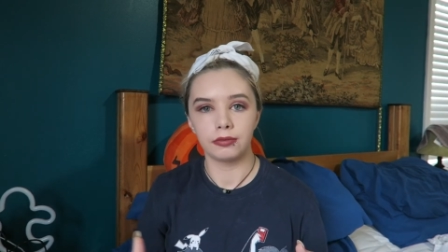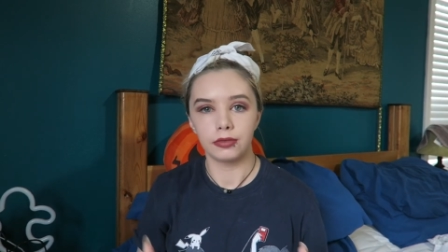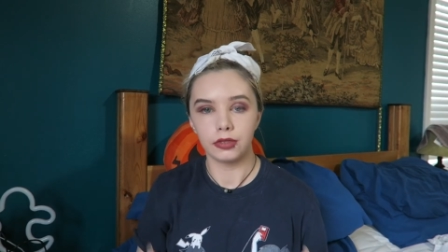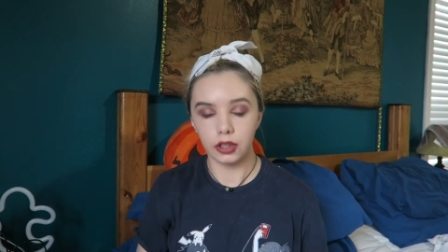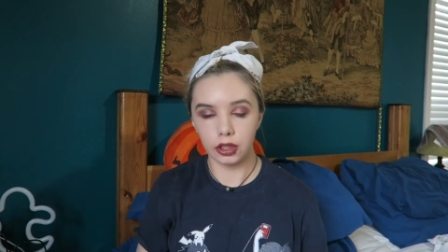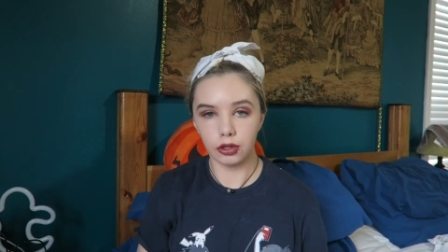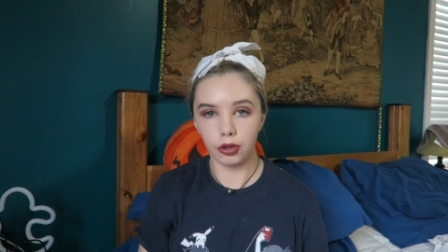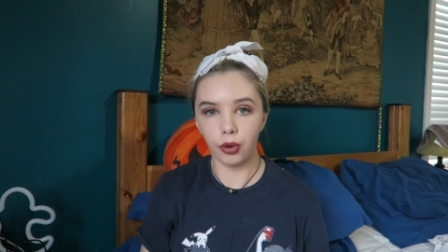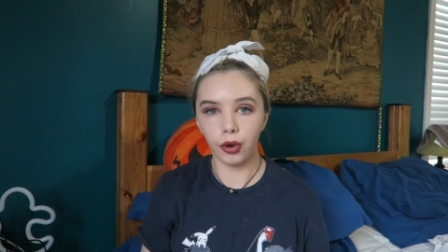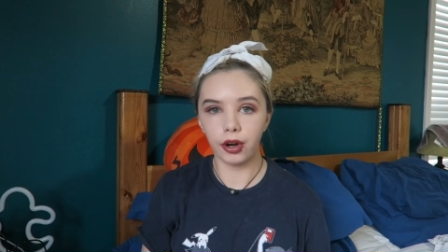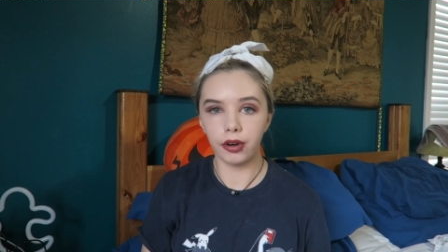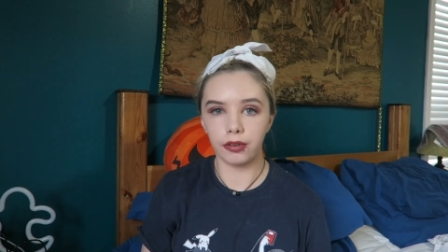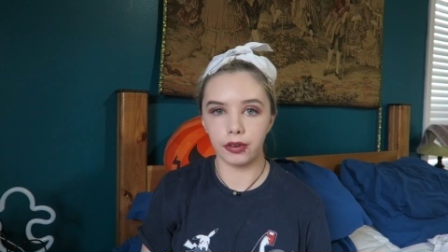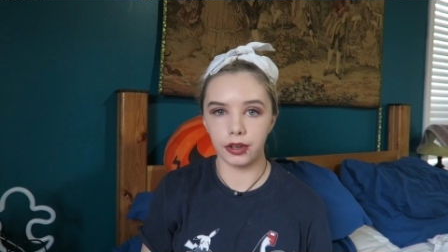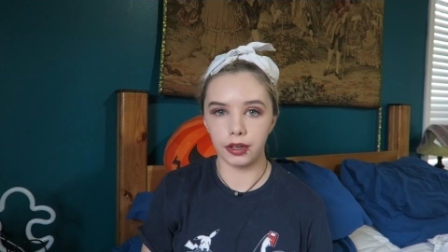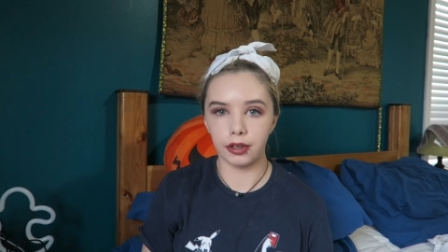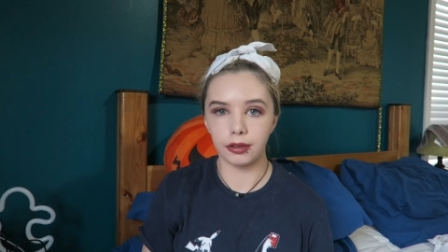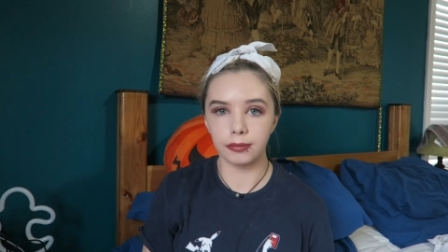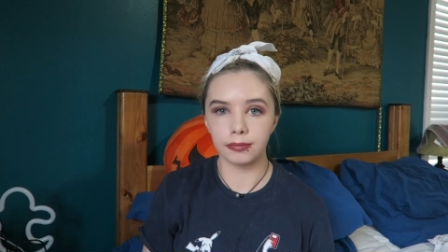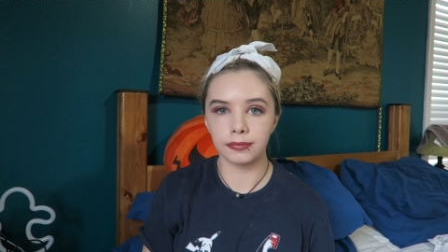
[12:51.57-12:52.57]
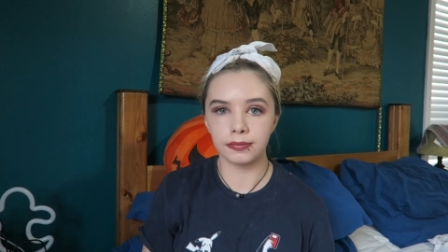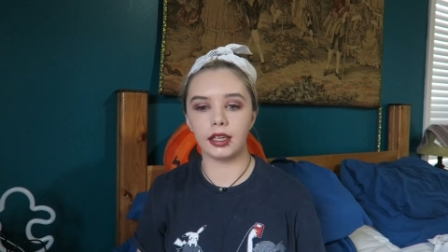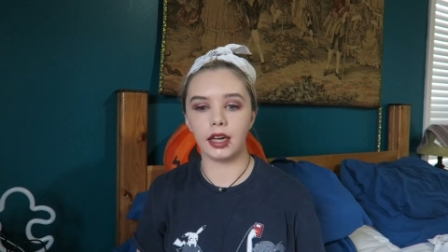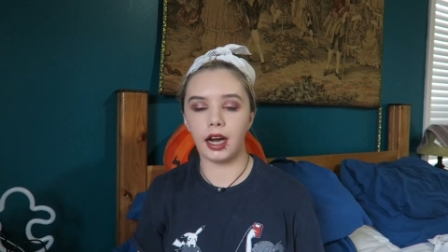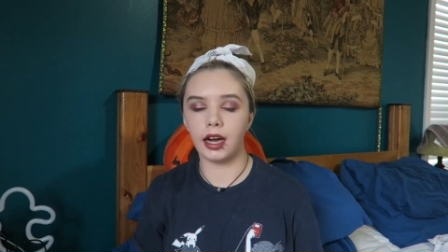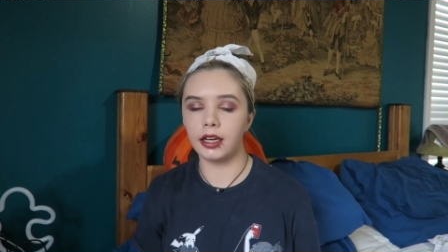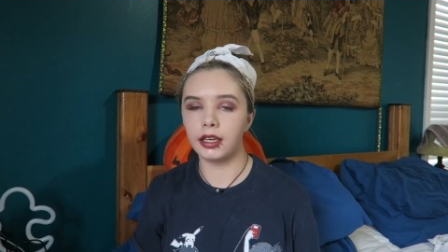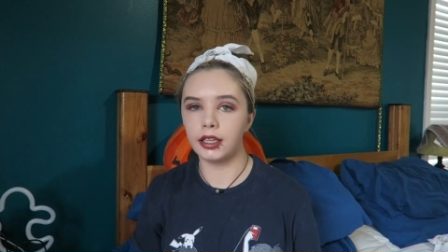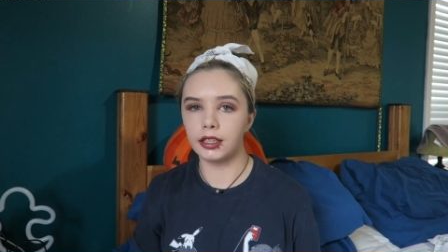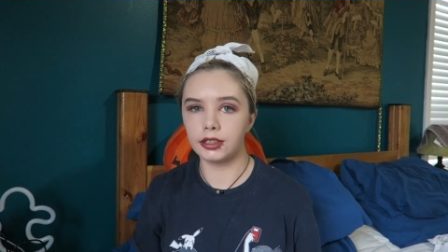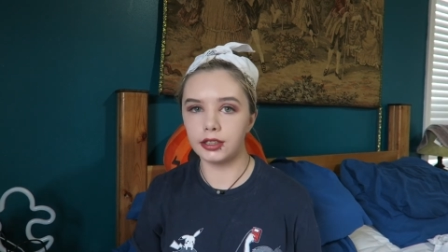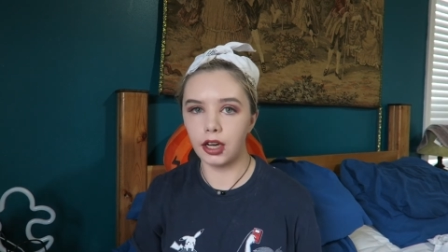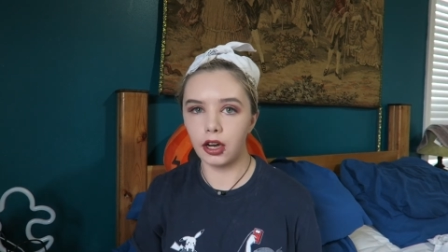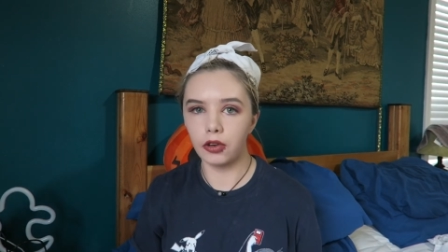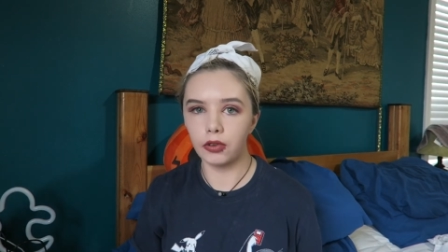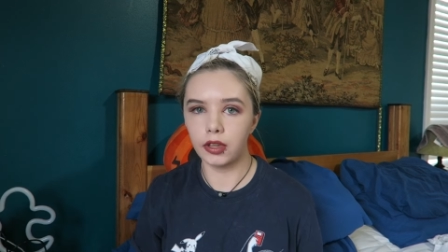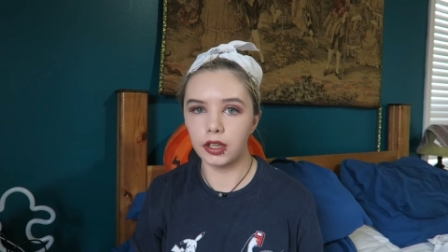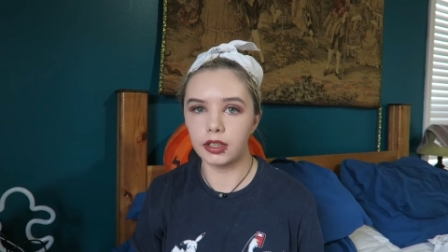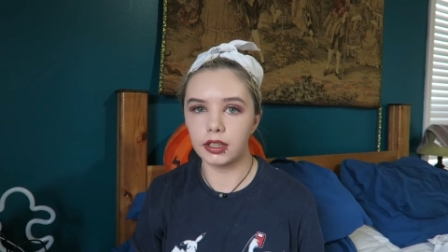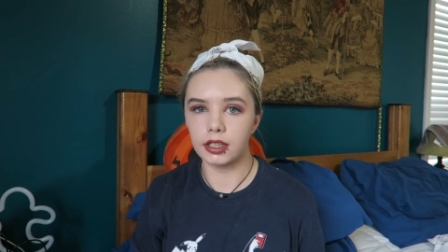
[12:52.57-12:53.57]
the courtroom. I didn't
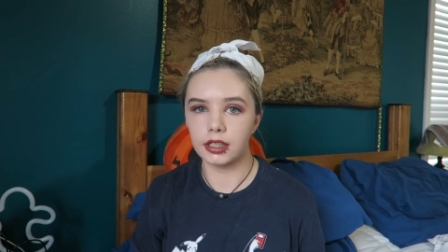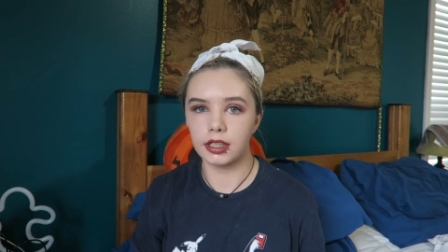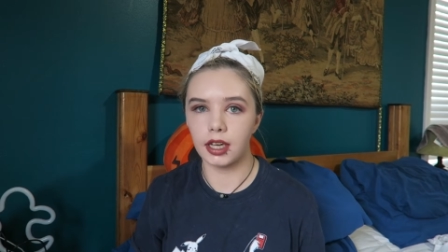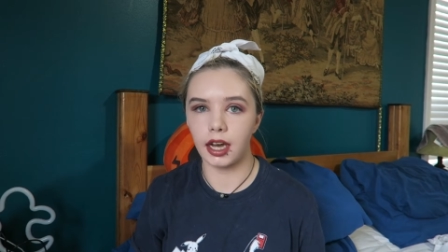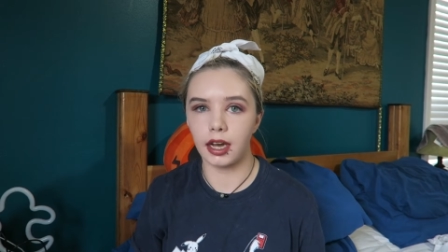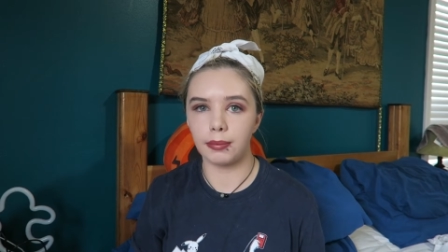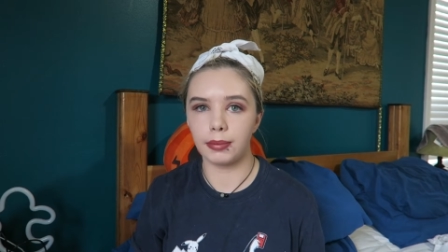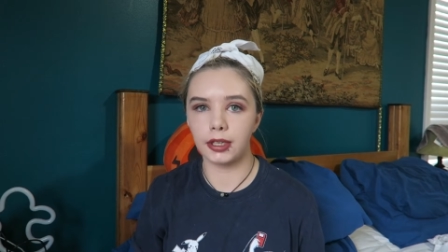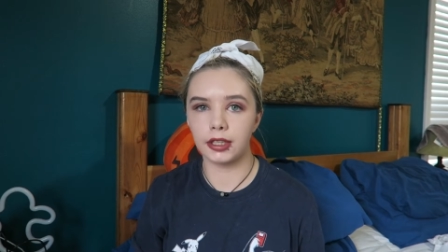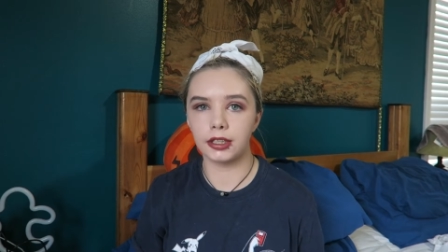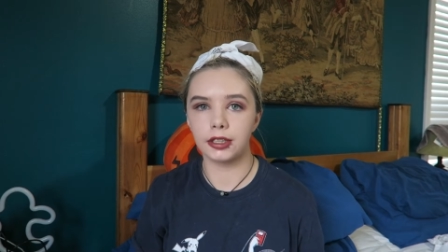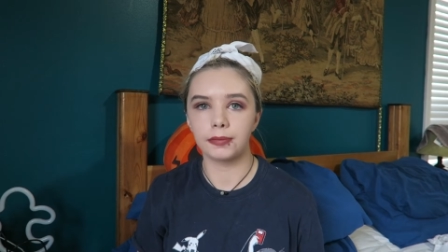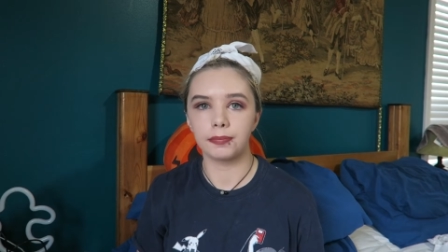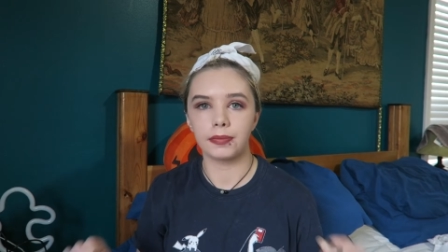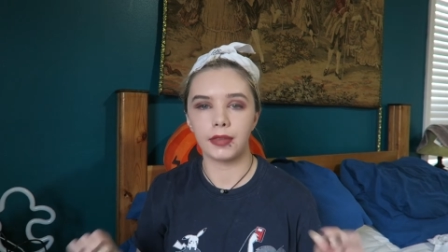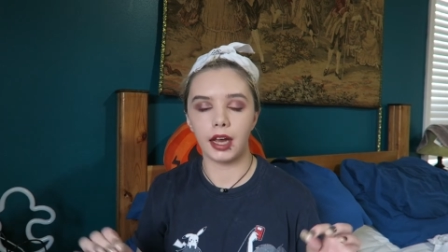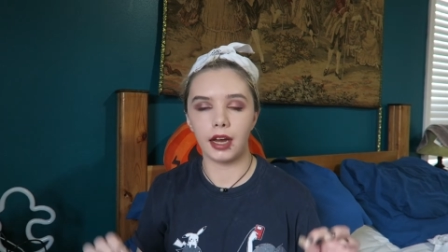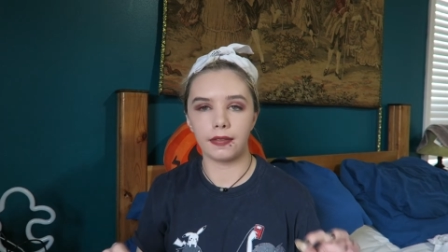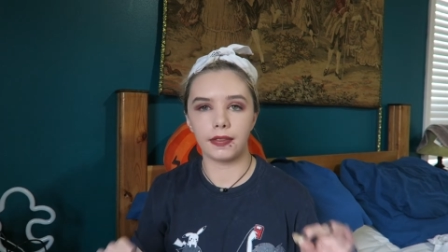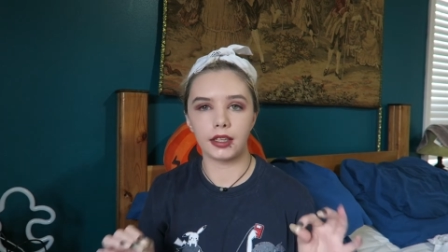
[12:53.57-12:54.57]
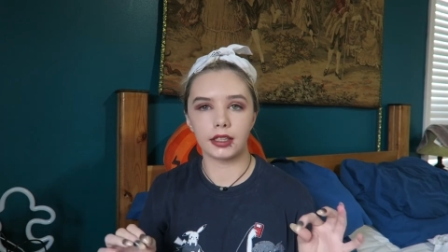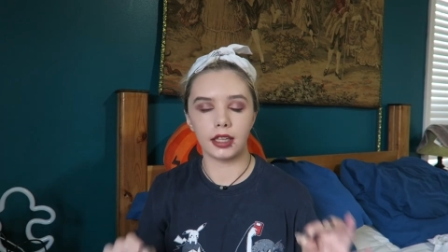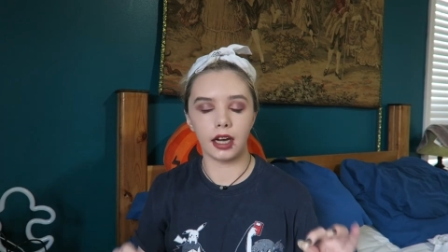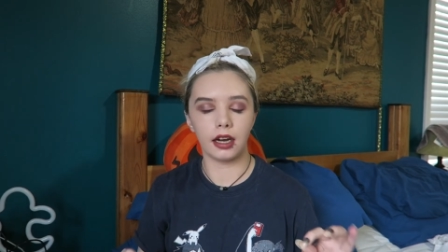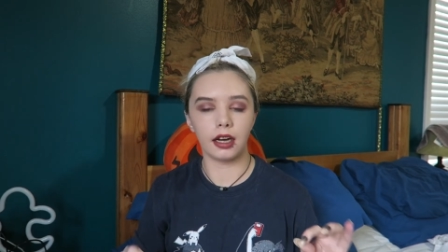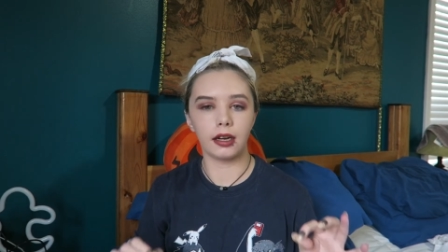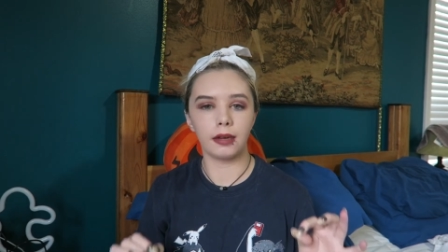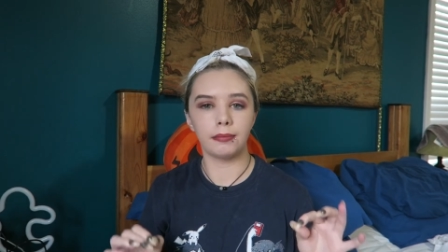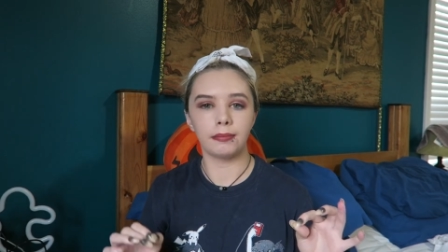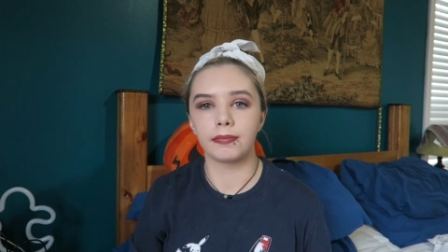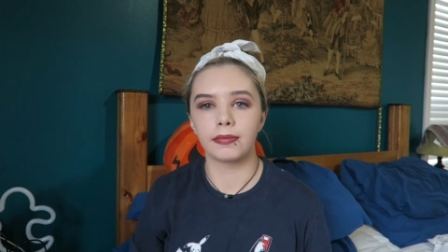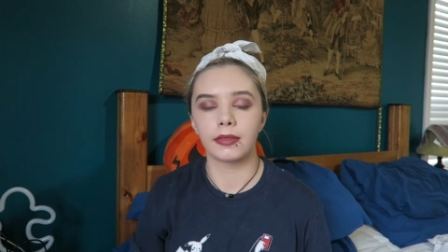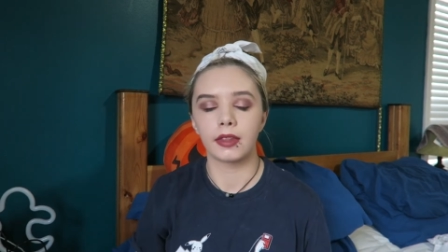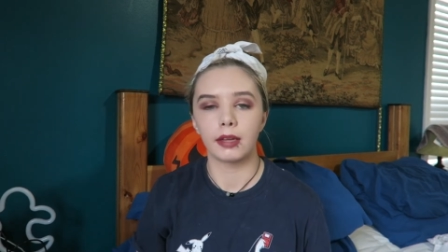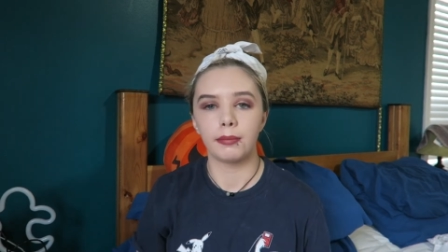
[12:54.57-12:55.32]
know that this happened at the time.